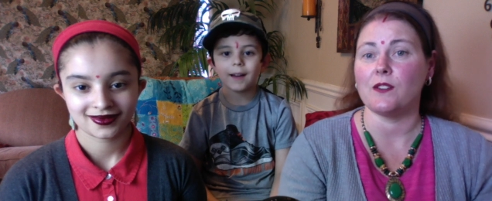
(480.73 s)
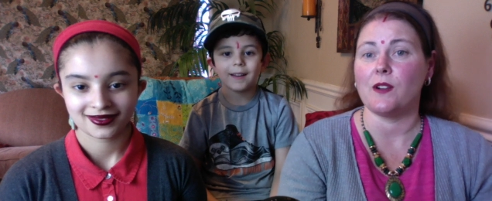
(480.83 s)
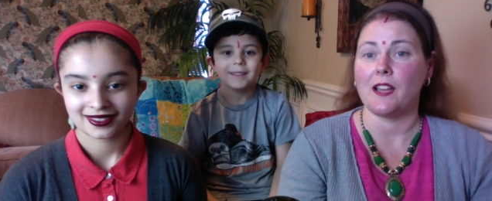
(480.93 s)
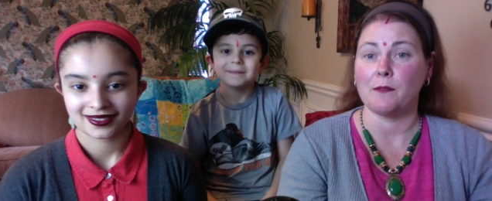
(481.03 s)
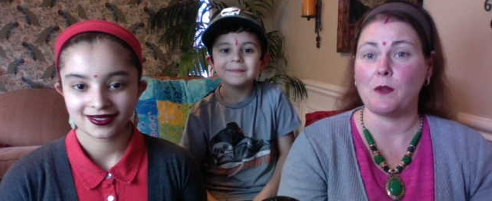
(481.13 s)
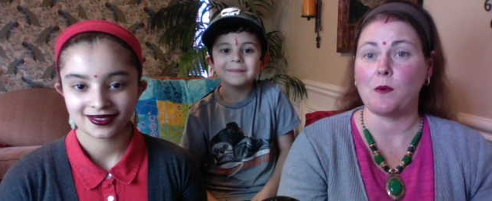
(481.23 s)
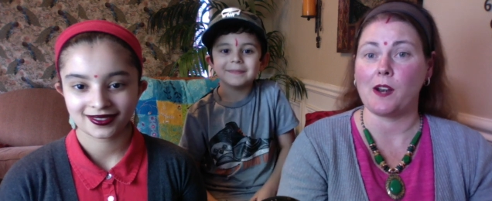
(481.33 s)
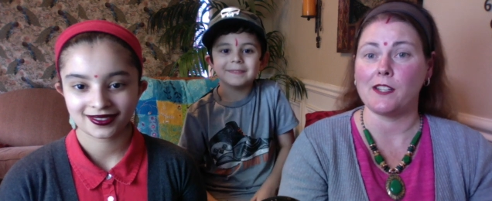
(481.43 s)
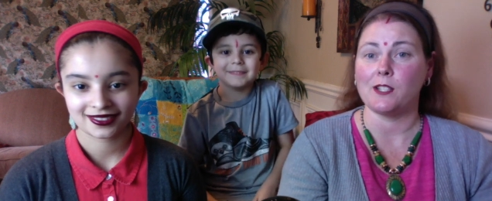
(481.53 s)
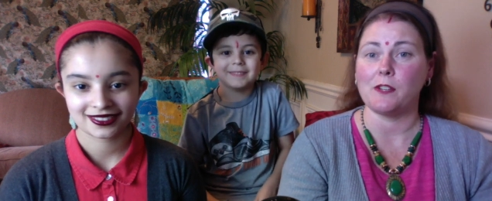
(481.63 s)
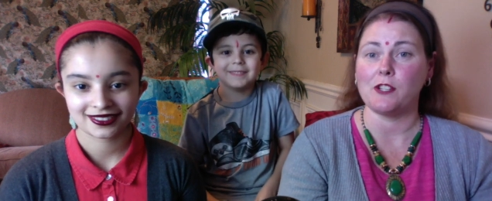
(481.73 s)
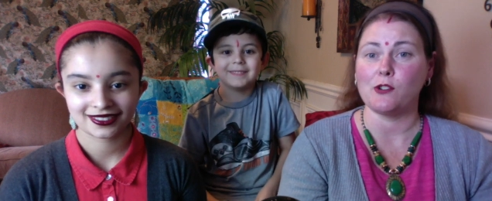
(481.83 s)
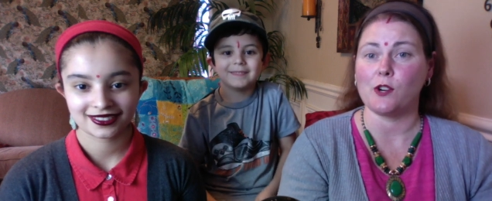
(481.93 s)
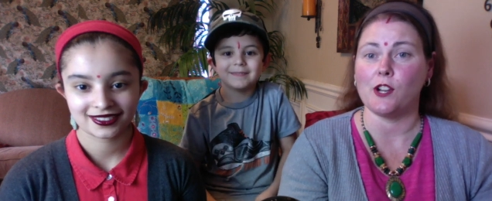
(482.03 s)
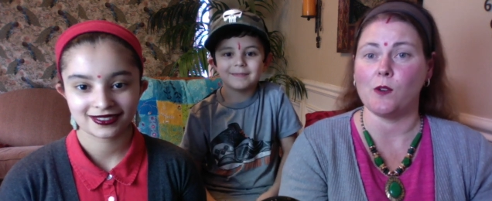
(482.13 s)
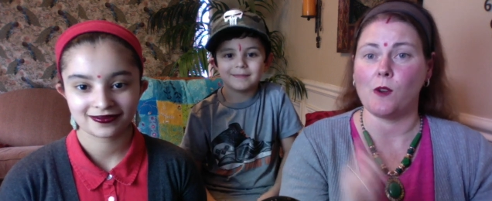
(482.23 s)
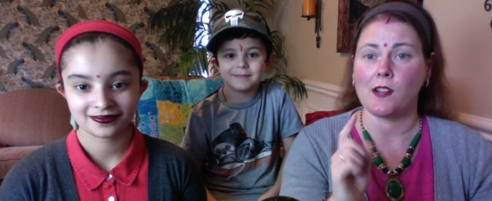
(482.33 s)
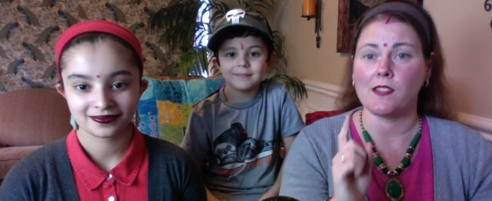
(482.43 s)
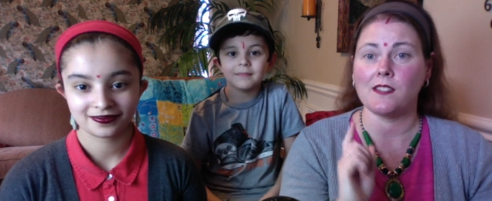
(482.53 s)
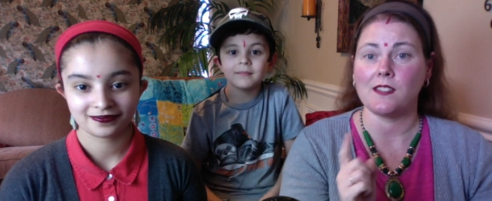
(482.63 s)
Speaker 1: too. And we mm-hmm. want it to be true. One of
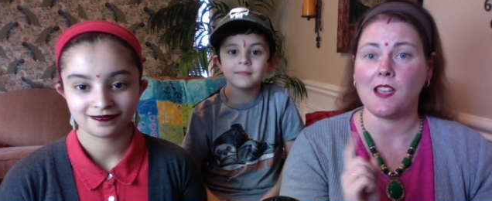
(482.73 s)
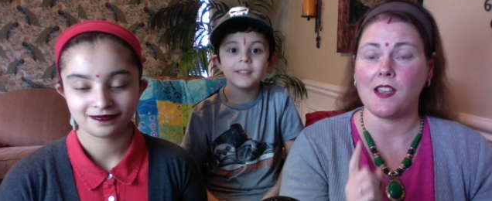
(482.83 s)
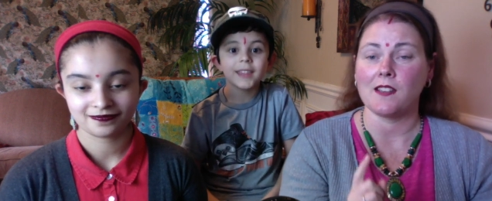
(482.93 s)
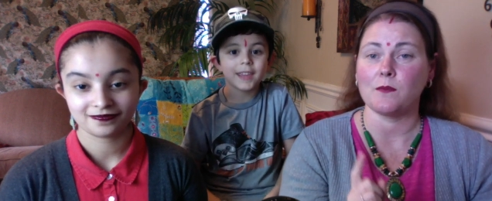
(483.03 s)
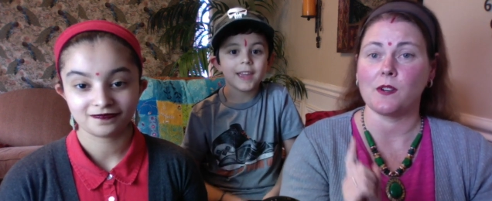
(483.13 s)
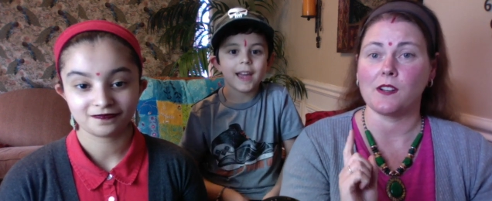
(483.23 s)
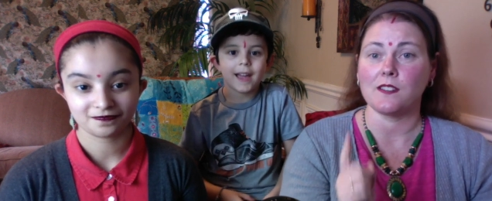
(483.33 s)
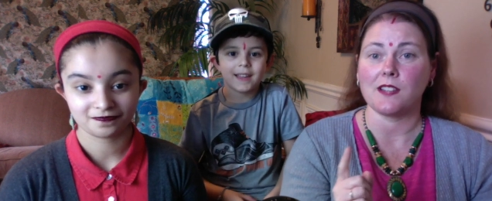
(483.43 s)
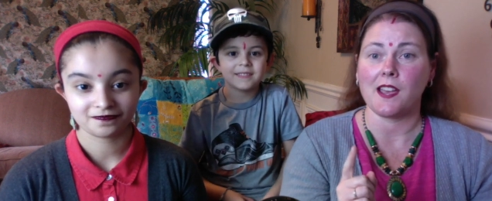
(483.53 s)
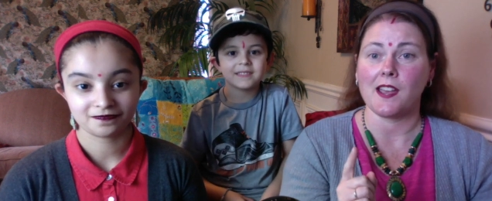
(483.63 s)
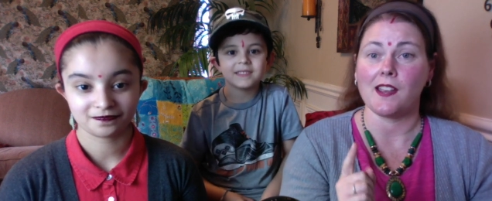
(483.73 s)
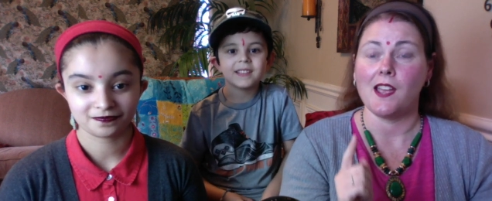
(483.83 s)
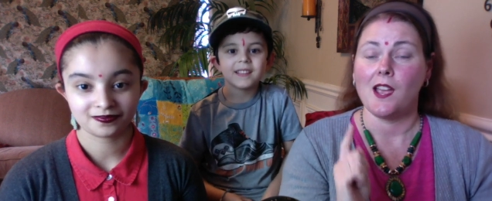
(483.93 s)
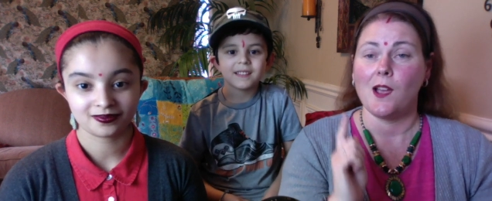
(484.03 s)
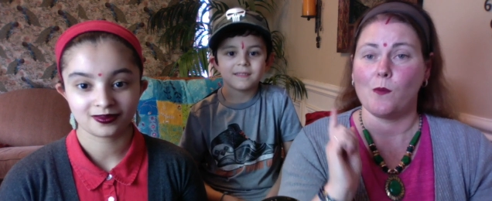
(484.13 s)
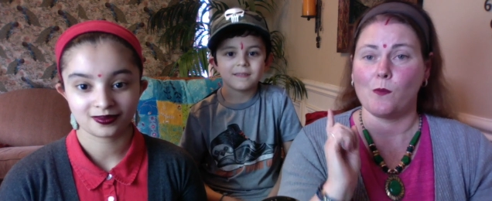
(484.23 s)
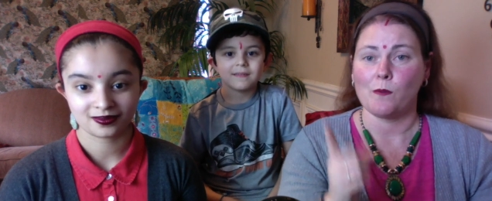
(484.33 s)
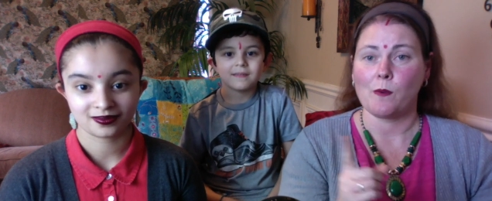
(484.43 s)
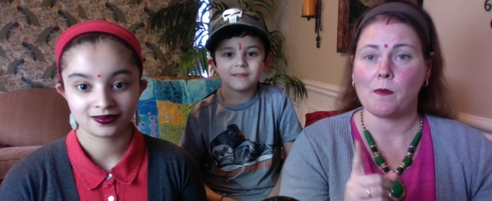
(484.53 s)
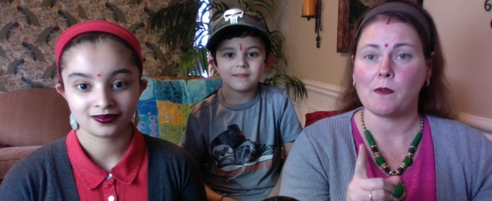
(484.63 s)
these days, we're yes. going to say...
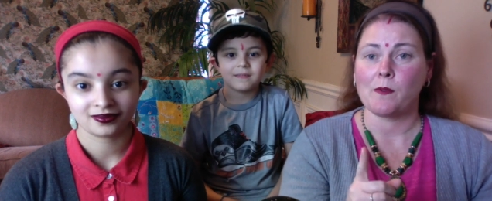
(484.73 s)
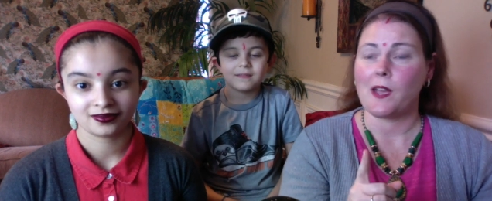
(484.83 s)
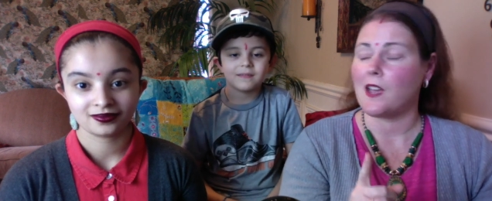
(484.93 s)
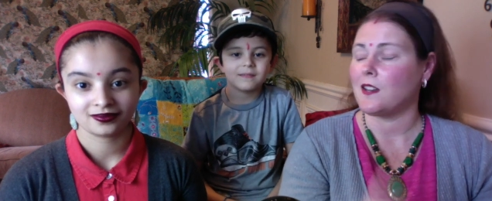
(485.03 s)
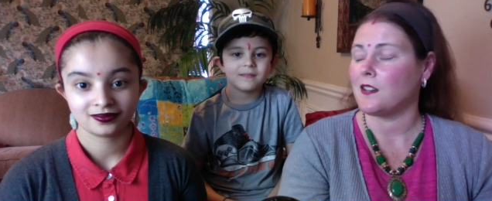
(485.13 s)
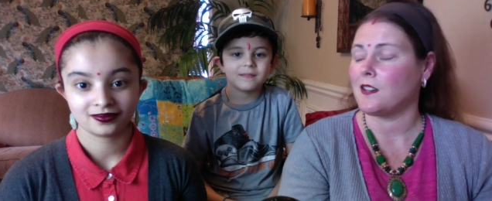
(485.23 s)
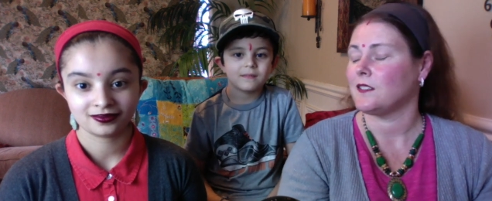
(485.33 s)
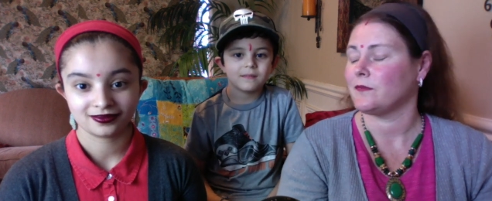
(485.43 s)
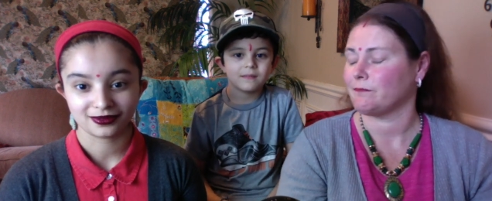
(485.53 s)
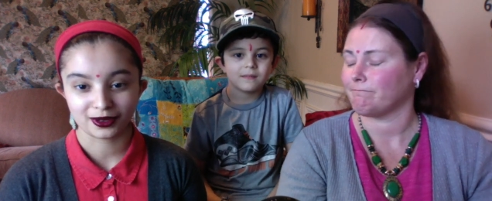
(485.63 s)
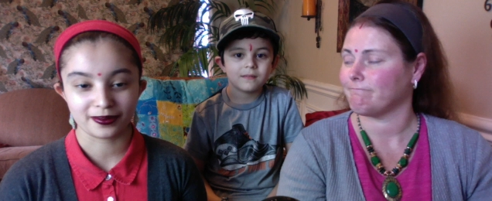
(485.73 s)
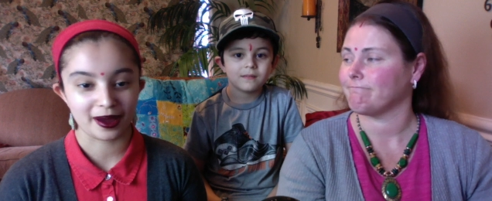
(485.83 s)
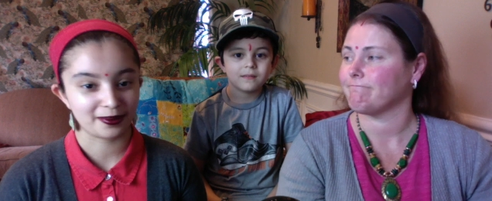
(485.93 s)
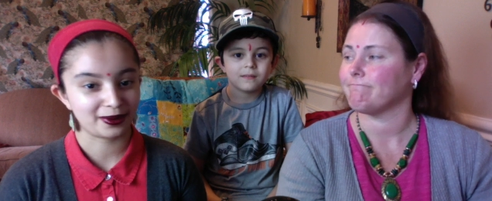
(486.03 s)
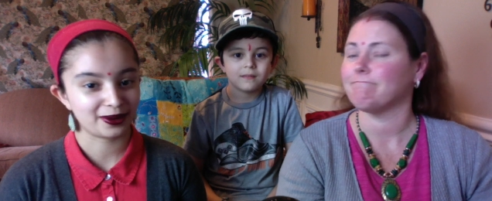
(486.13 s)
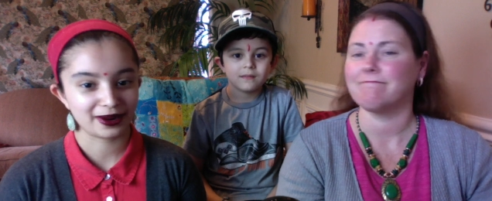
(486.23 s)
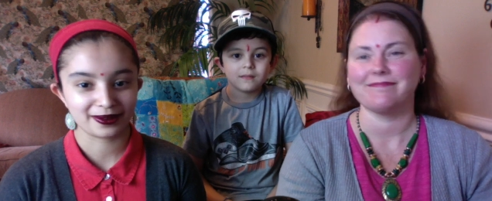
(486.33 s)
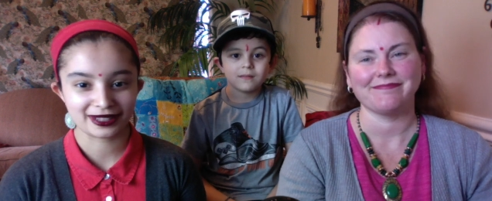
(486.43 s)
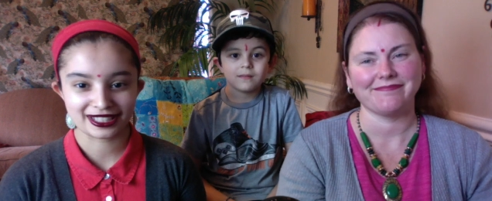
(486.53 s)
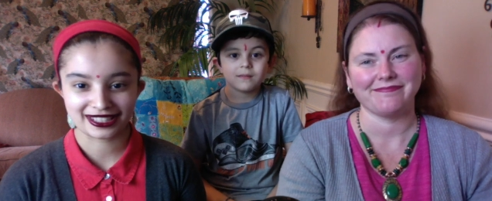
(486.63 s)
Speaker 2: Remember when? Remember when
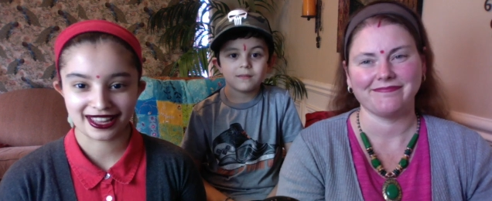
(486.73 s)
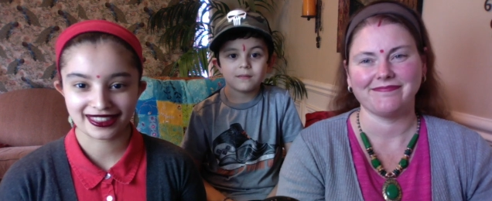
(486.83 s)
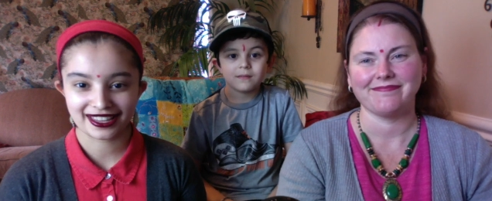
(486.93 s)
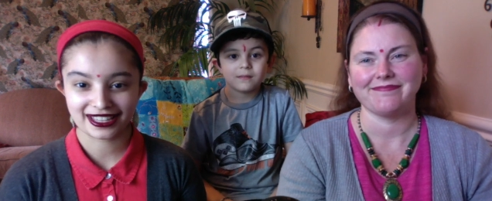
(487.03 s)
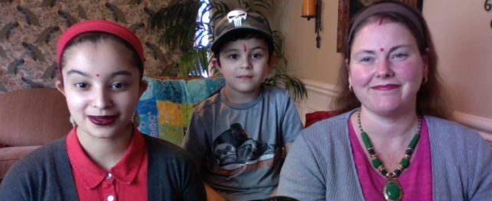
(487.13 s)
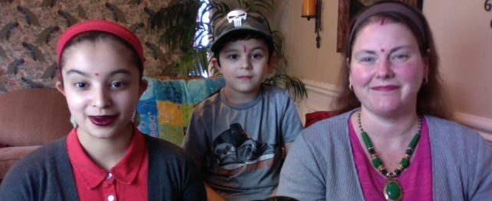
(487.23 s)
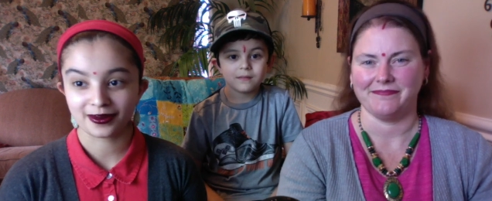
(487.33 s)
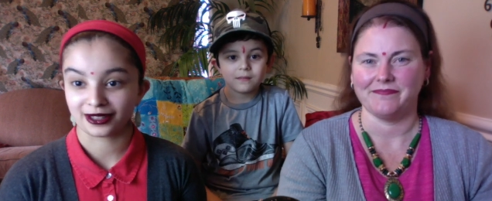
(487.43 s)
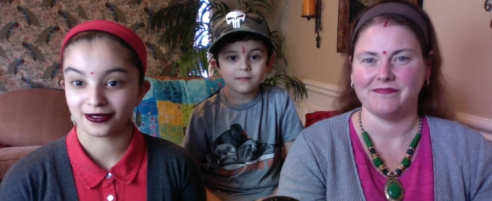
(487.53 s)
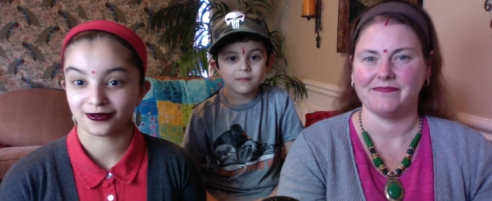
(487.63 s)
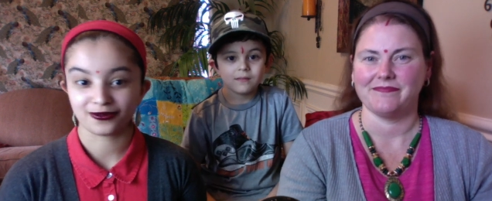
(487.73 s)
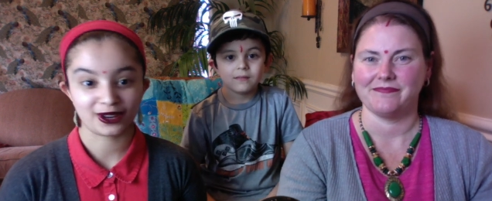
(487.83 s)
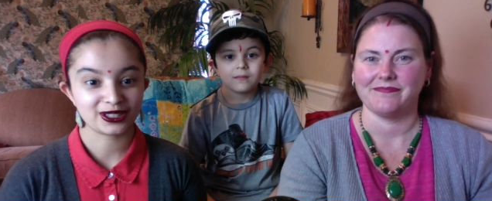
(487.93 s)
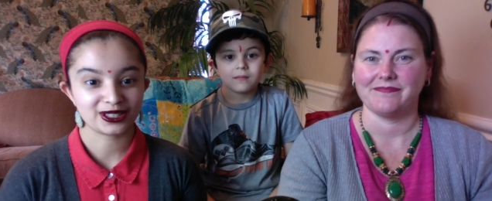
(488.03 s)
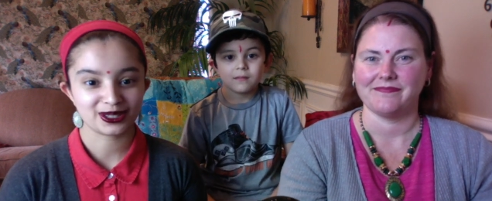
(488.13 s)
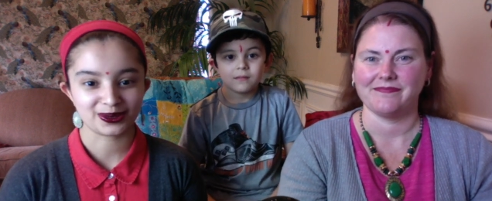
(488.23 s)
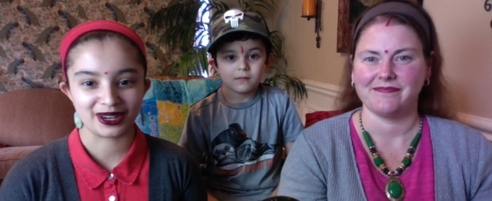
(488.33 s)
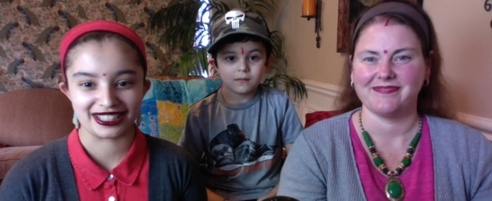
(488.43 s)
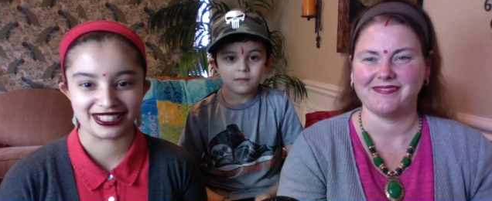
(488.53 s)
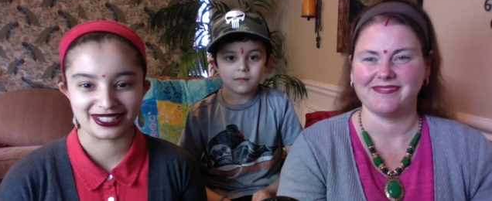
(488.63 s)
we said this? We were the first
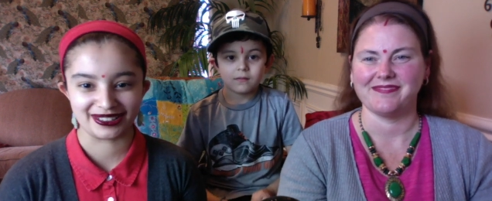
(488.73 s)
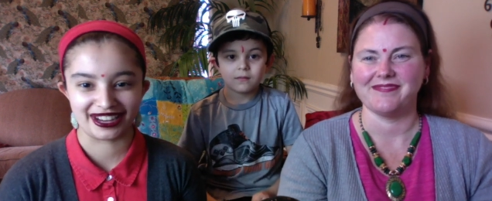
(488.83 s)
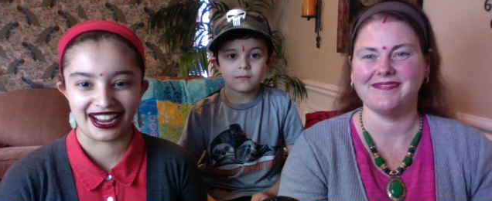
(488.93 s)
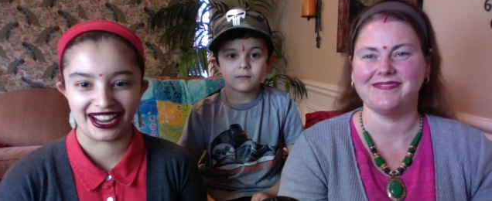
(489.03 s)
ones, okay?